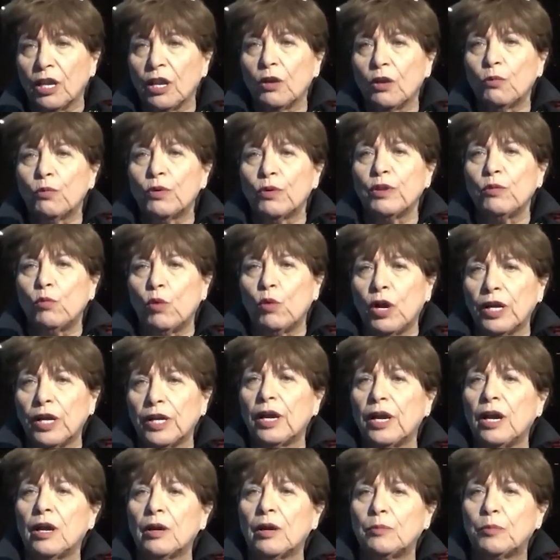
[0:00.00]
We want
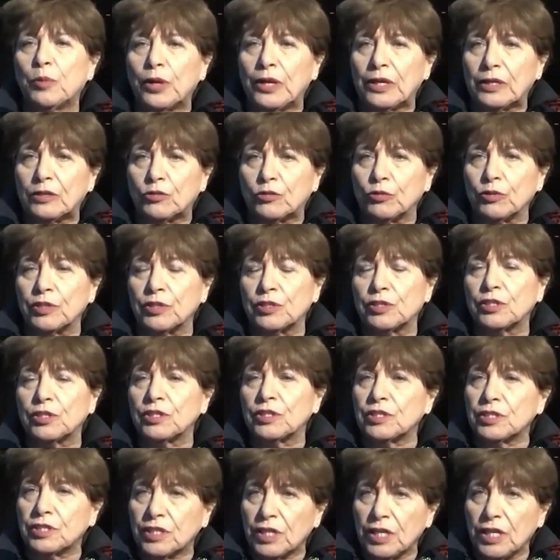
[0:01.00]
our patrons to
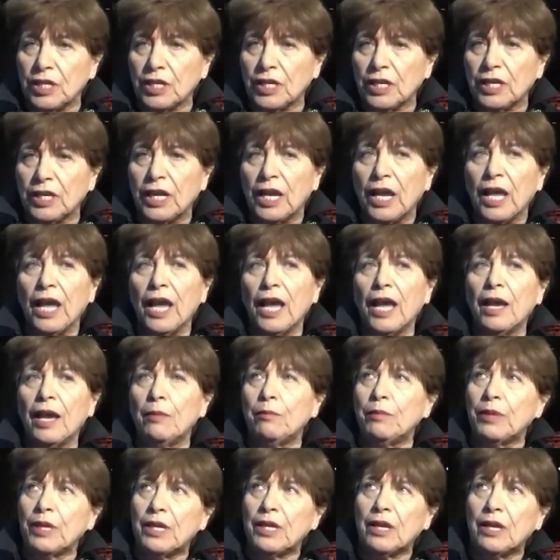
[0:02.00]
see it, and
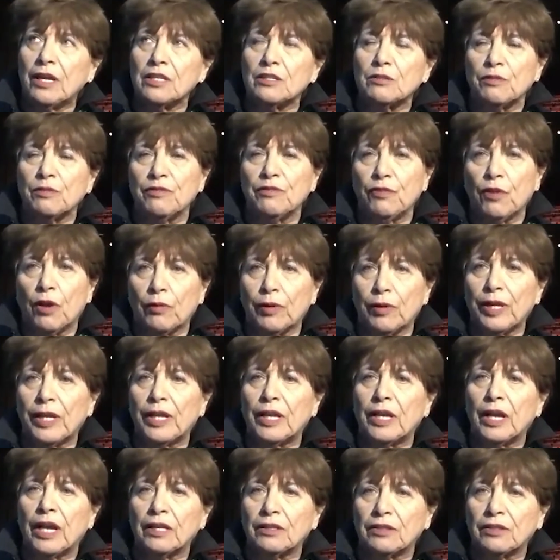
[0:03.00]
because we've already
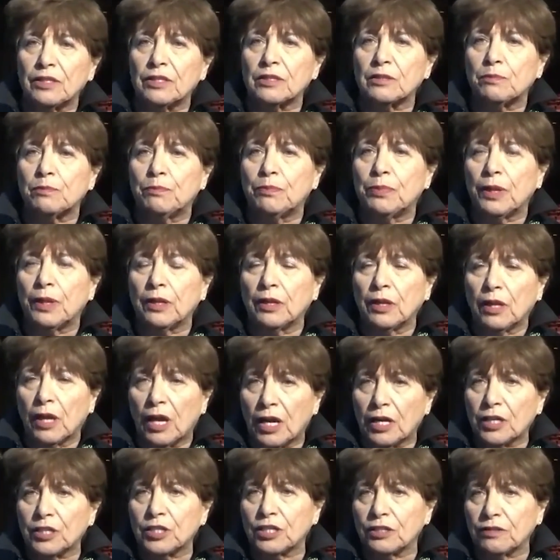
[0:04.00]
got this
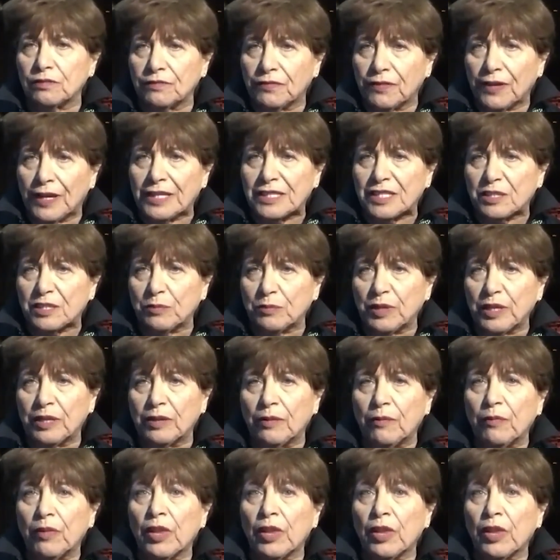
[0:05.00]
large investment,